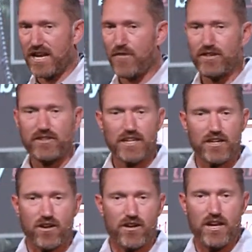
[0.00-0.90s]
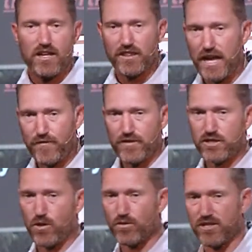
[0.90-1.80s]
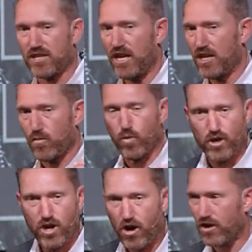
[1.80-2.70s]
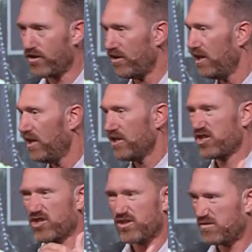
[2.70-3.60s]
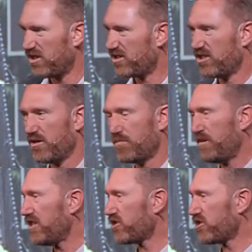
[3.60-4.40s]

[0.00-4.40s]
Everything in our life has told us work harder, just, just be